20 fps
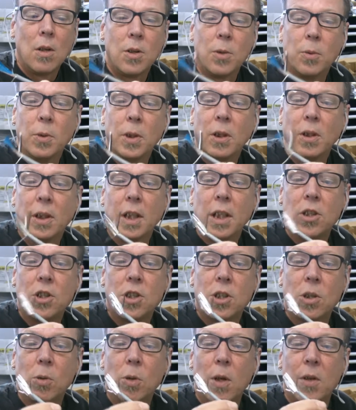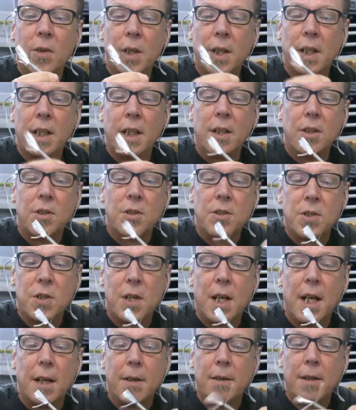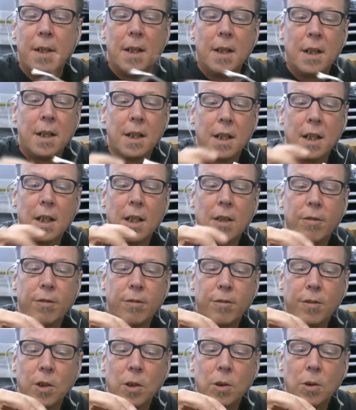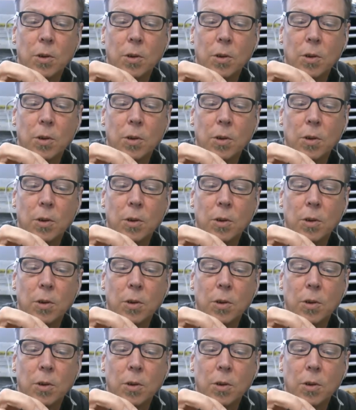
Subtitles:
The real issue with it is that if